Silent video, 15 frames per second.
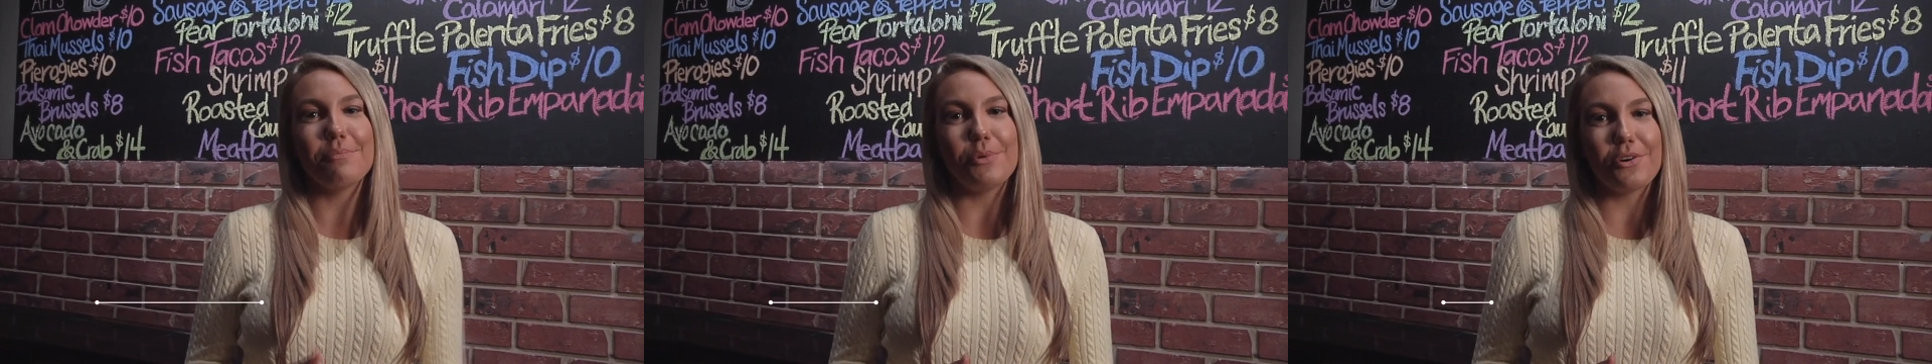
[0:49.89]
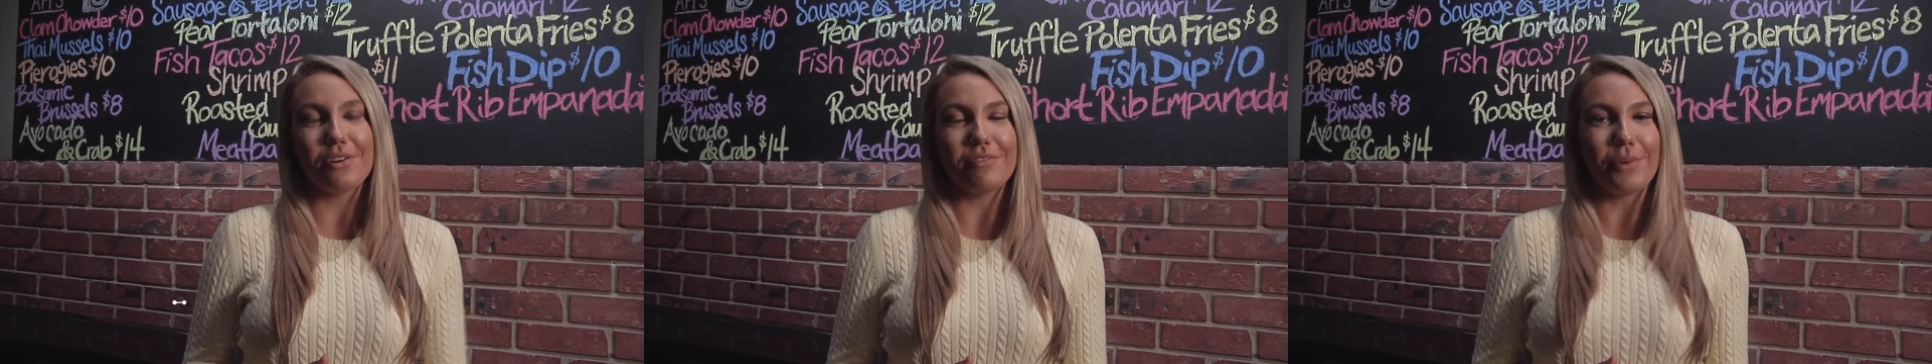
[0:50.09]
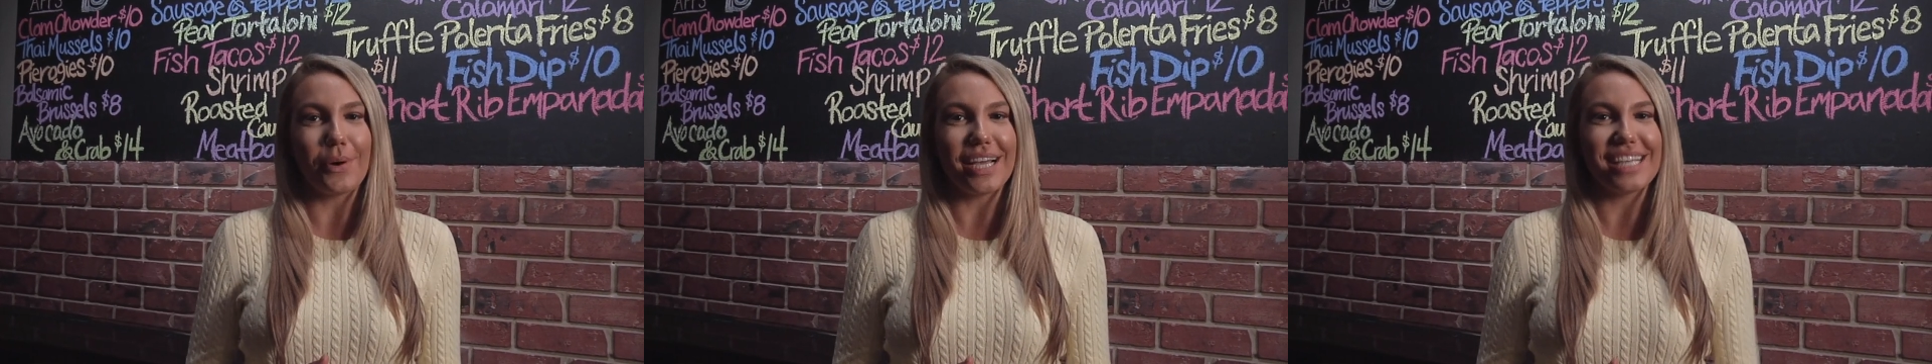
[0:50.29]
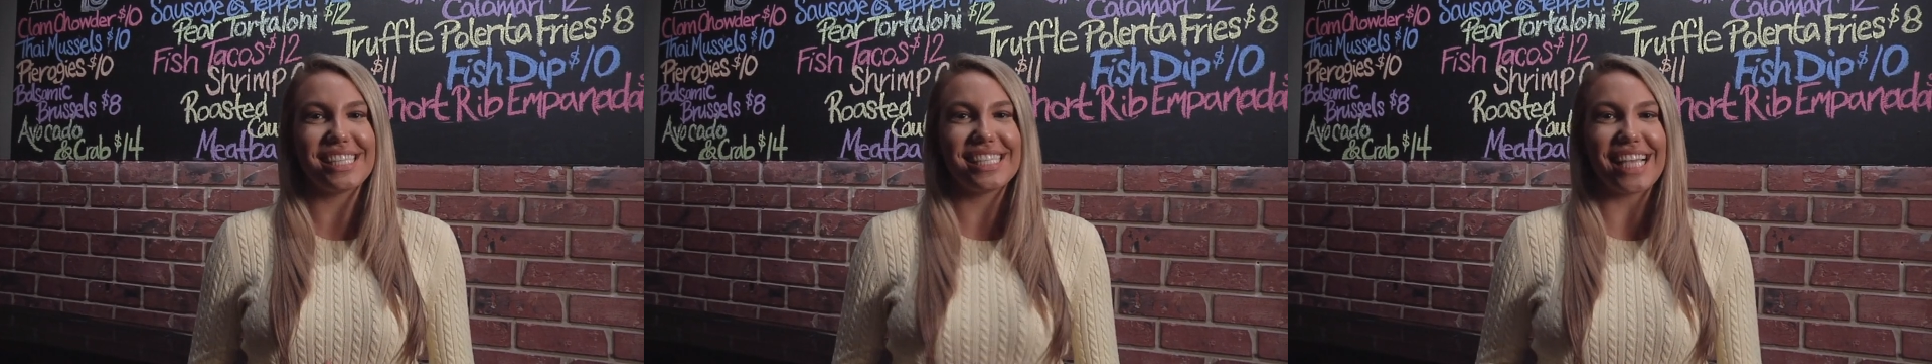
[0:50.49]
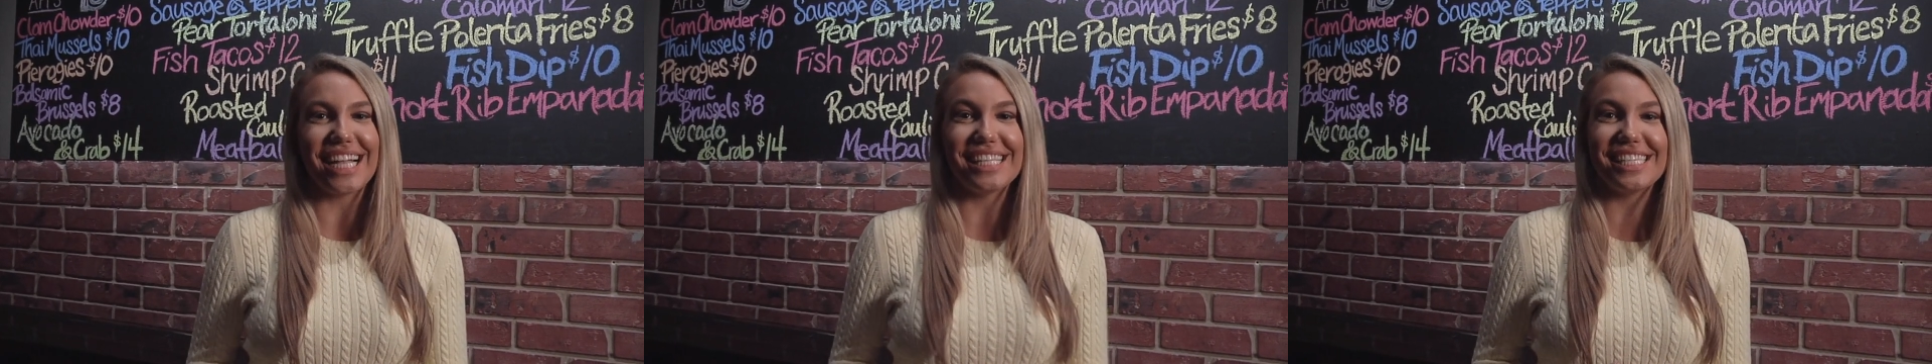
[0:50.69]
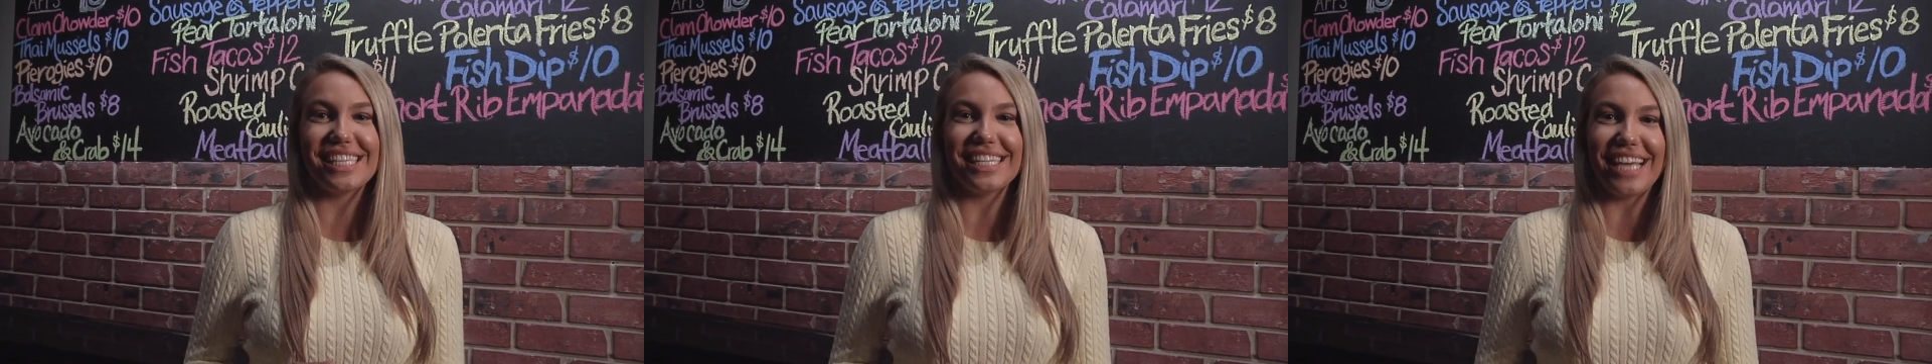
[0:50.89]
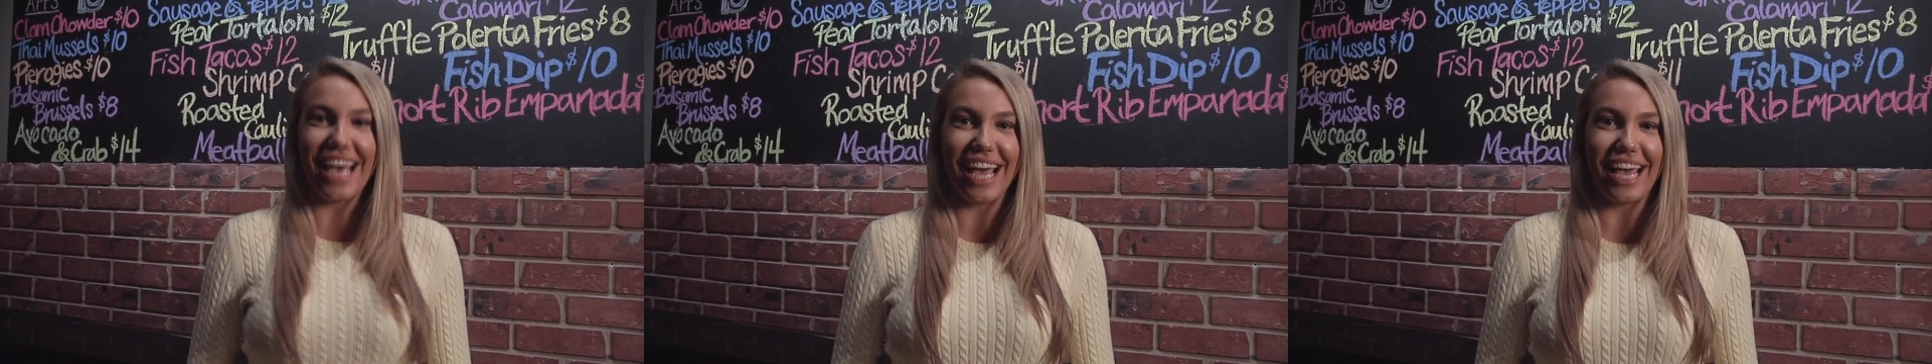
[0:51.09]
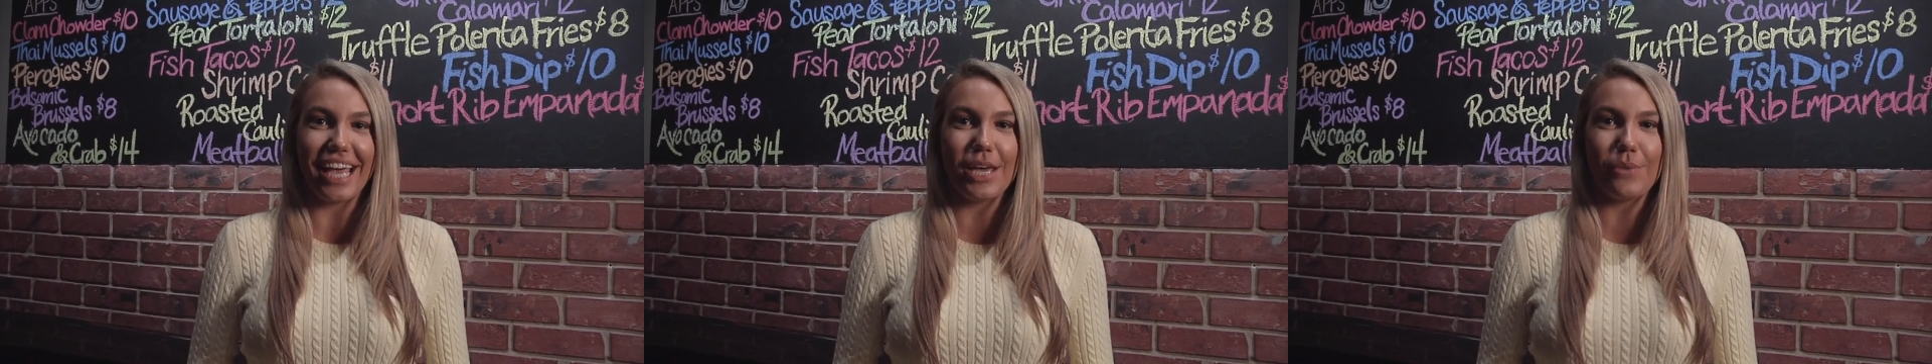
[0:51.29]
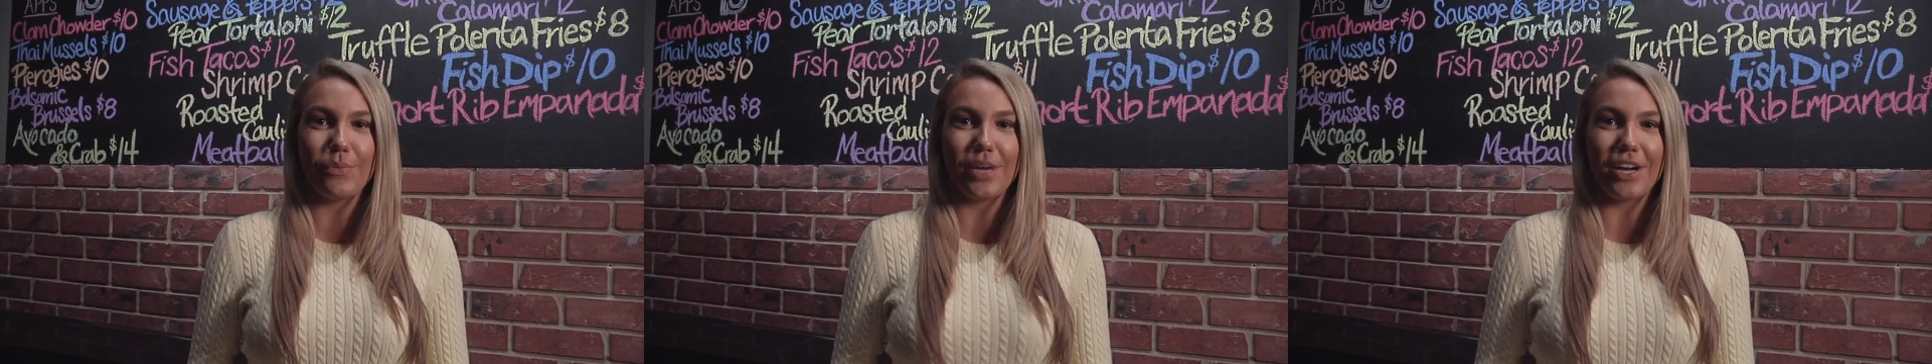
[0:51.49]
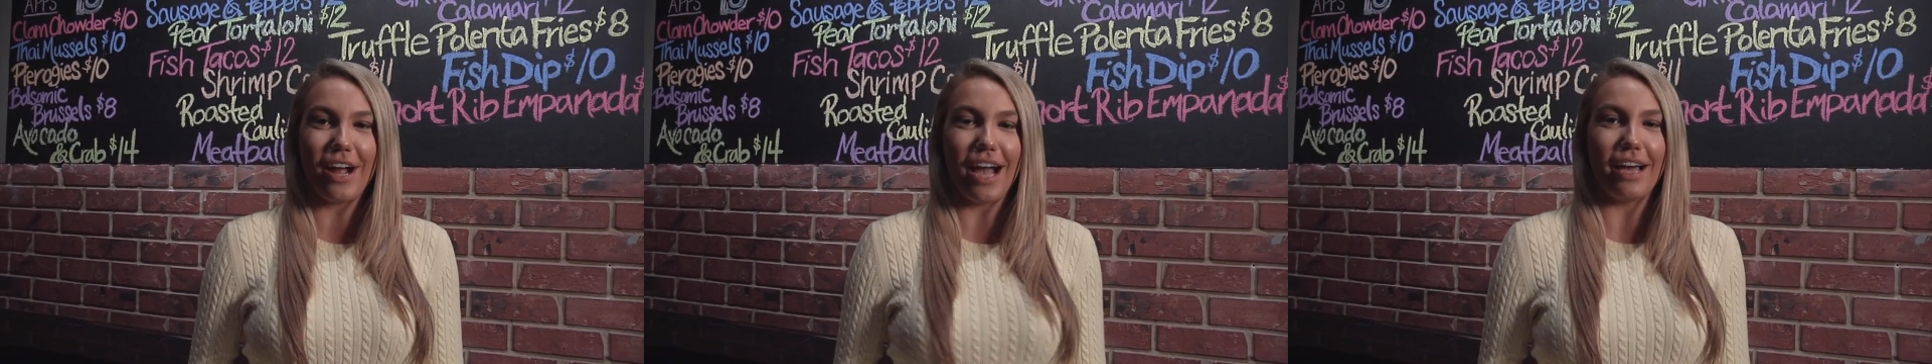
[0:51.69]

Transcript: Boca Voice, and today we are